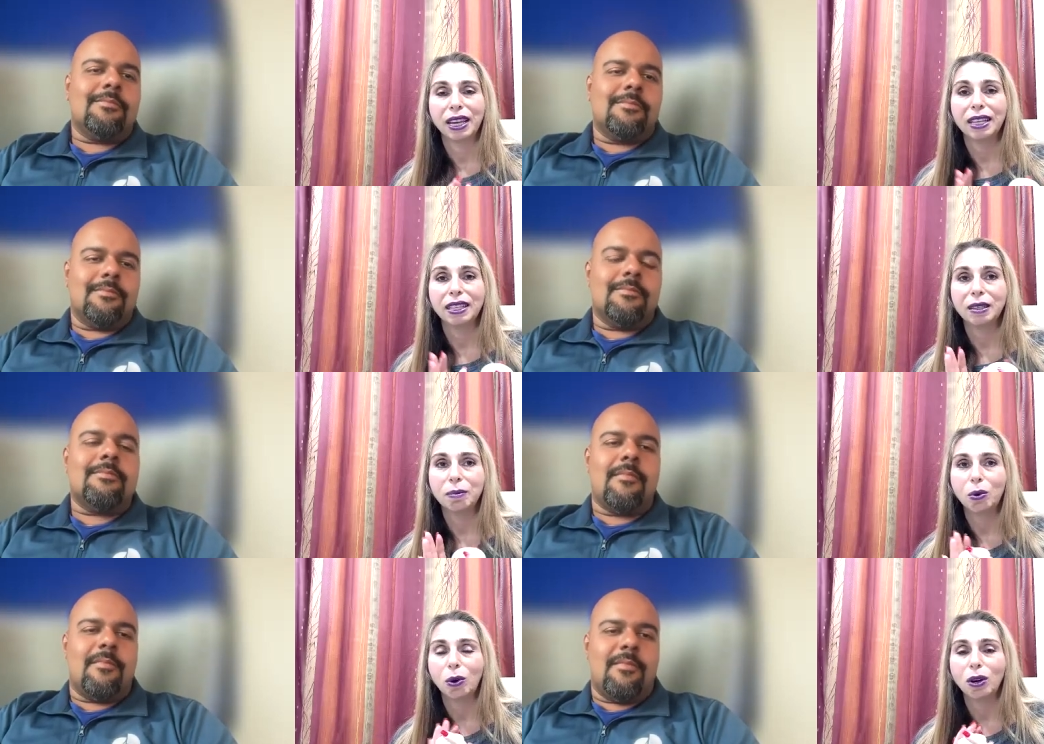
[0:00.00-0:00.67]
Speaker 1: it's
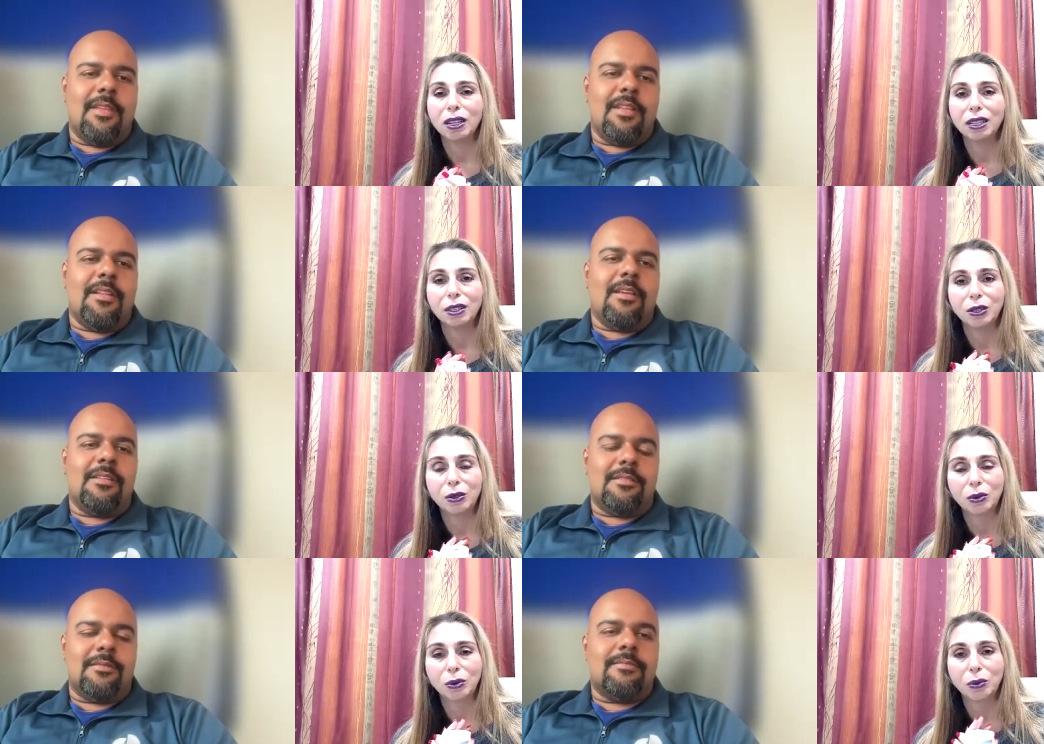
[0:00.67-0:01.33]
important
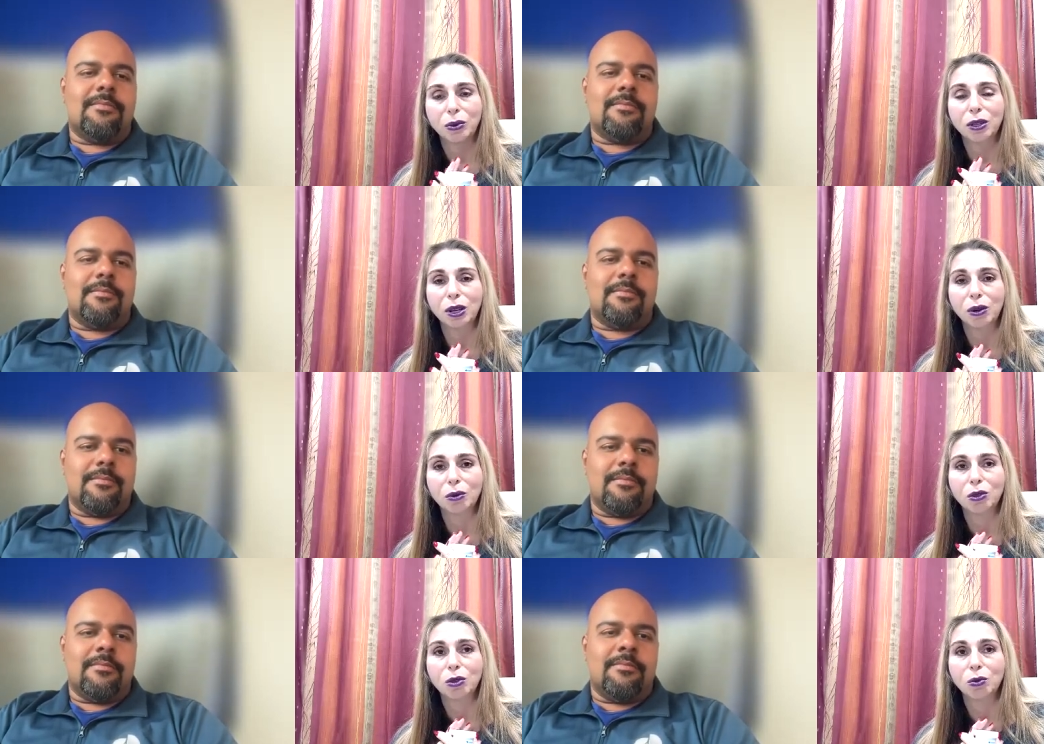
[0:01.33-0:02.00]
to you
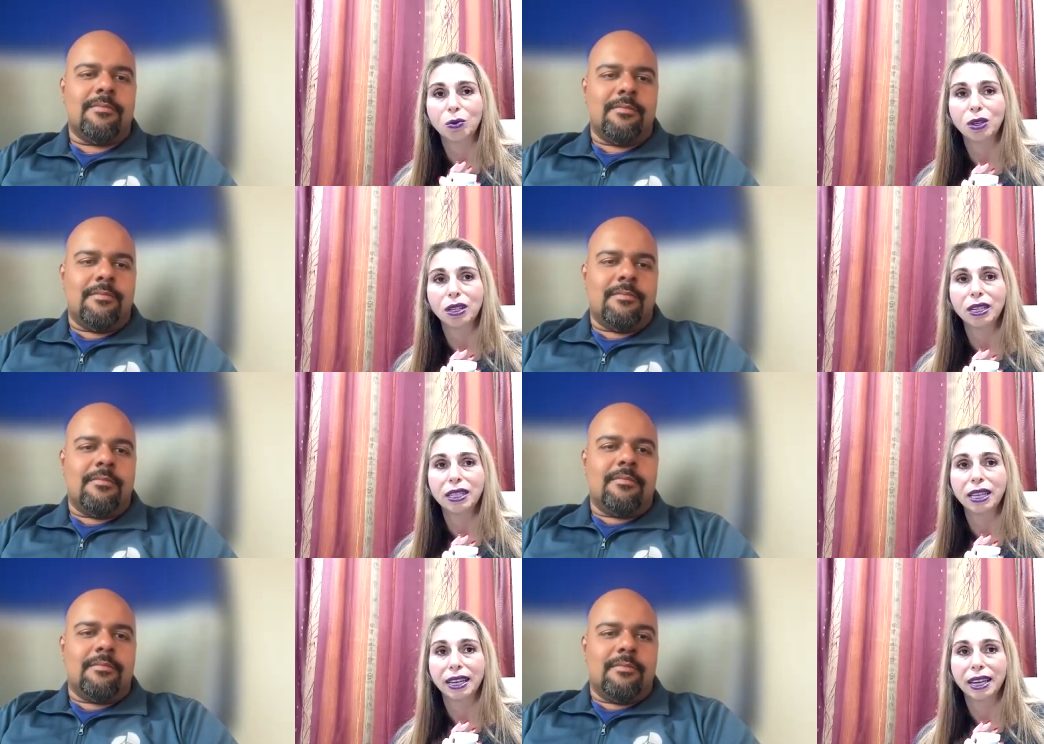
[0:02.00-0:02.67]
know to really
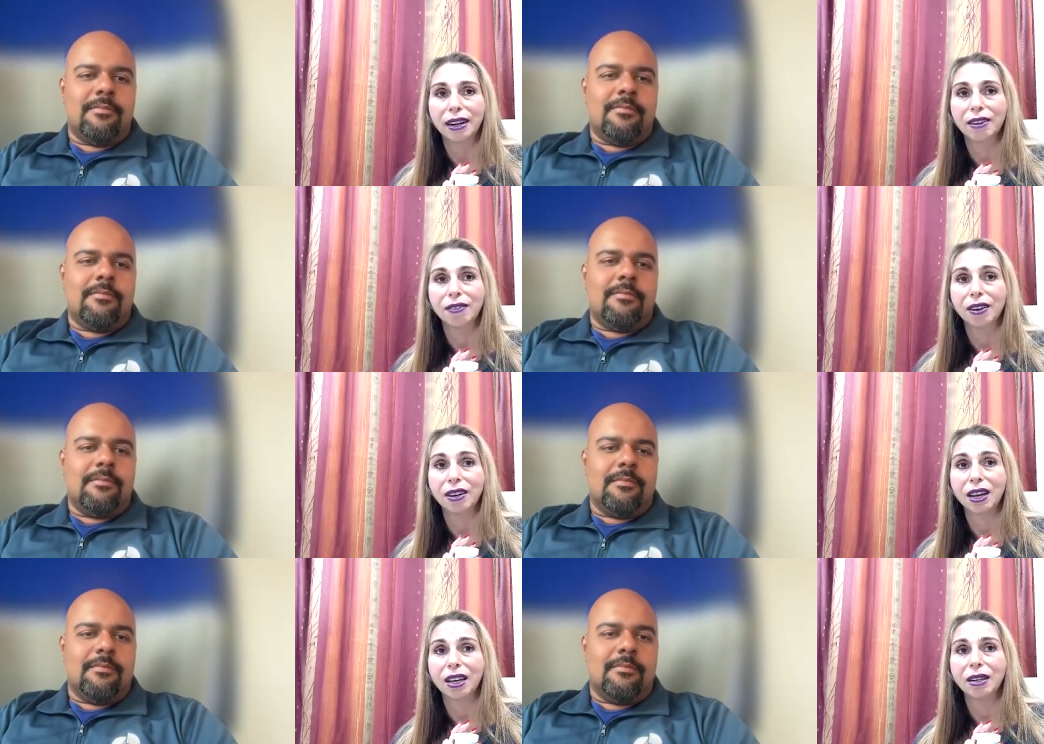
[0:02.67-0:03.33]
take care of our
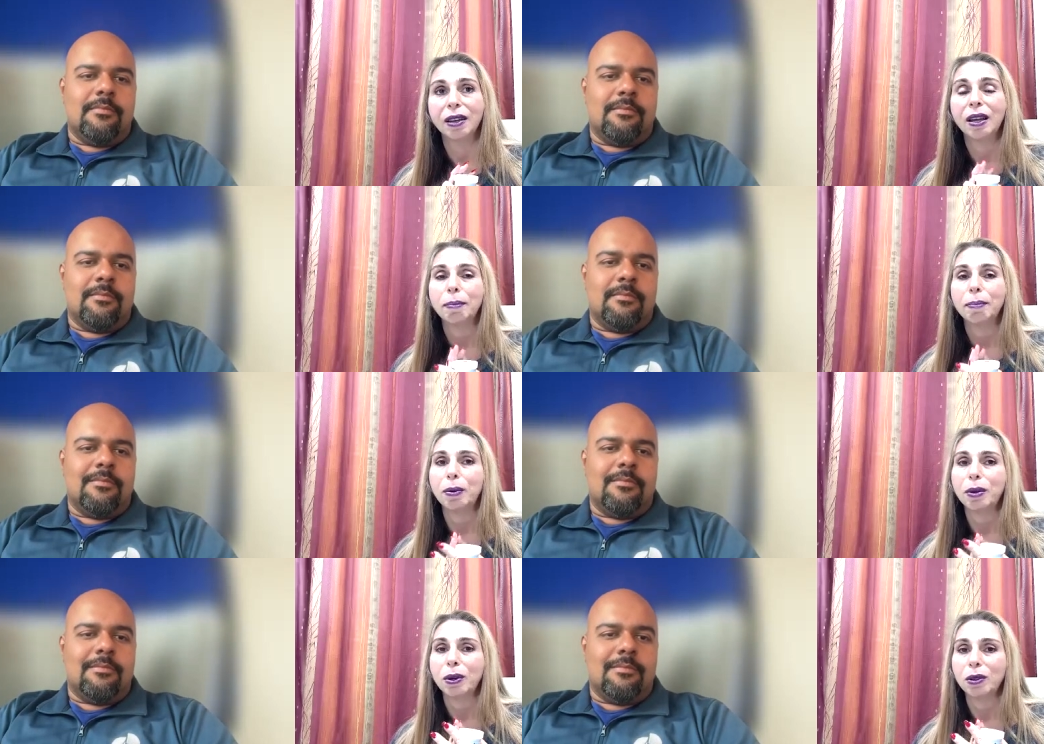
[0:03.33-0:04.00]
gut
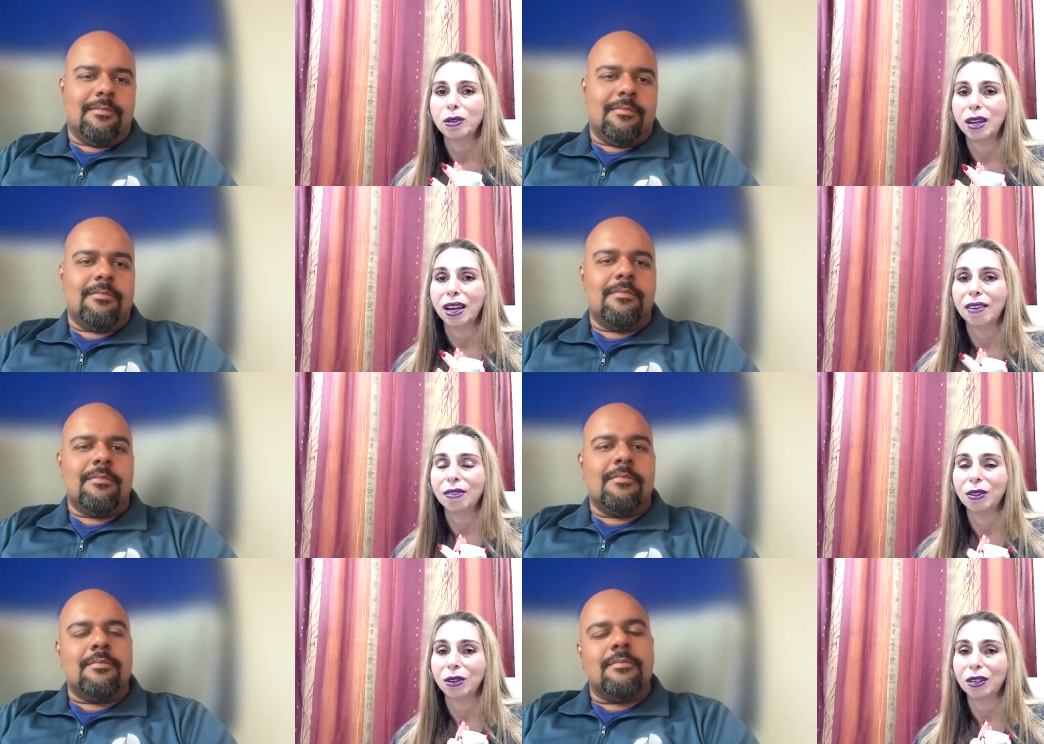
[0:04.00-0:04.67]
but we also have
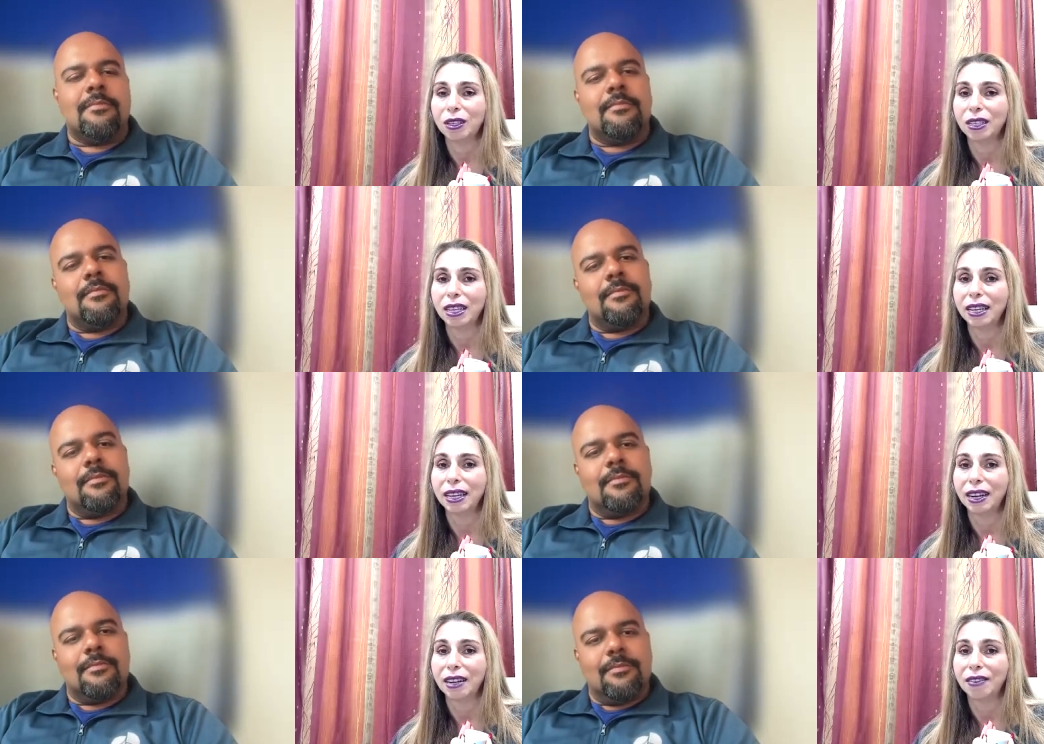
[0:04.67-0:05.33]
to learn to take
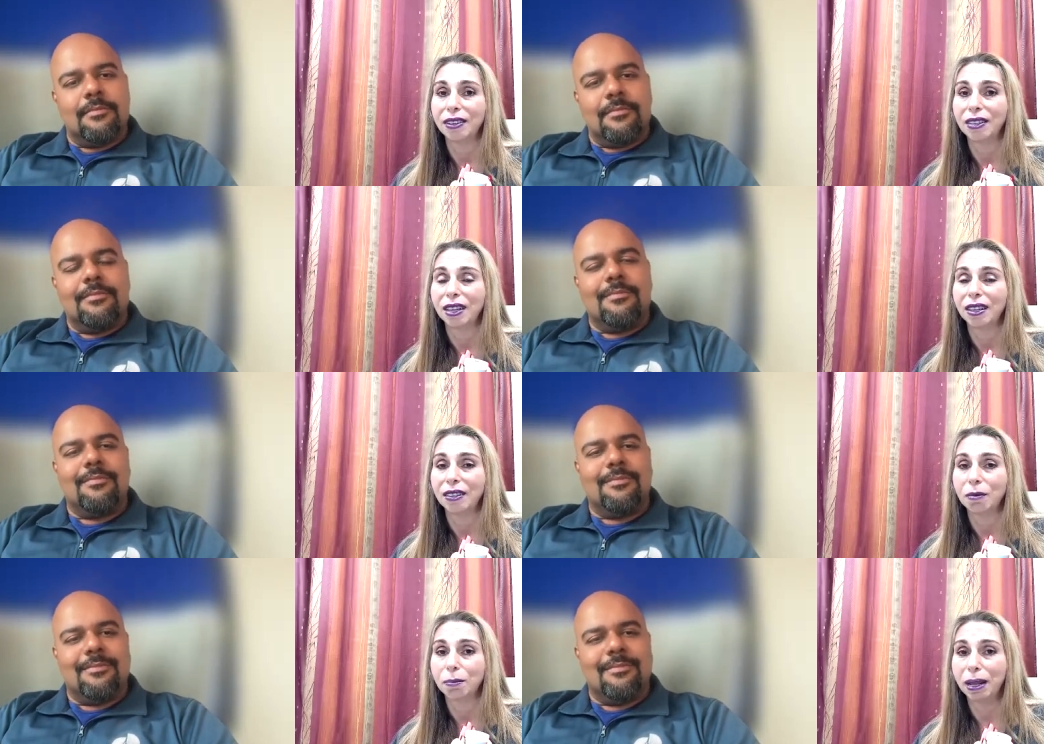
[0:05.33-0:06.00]
care of
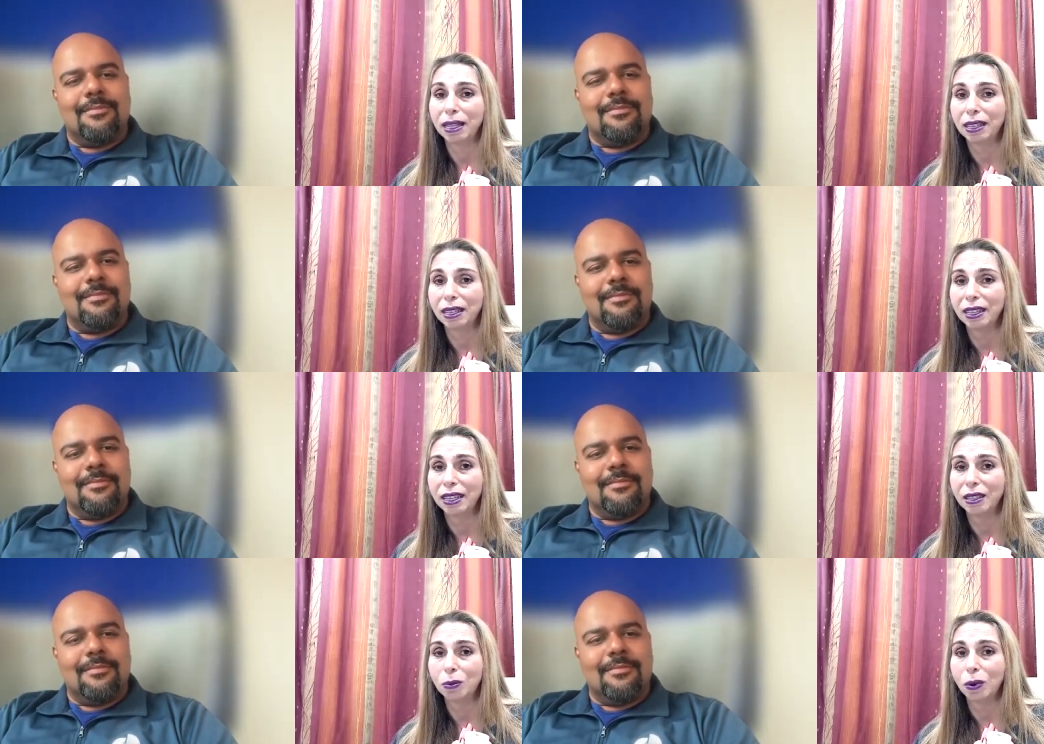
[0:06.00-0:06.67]
ourselves
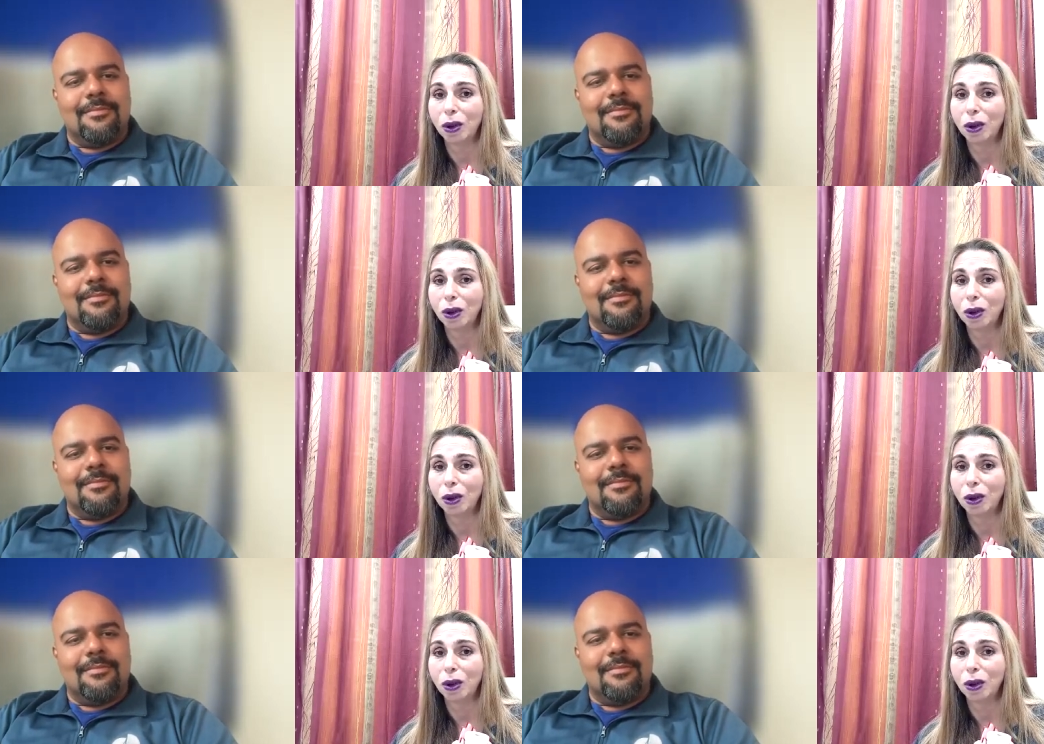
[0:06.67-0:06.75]
mentally as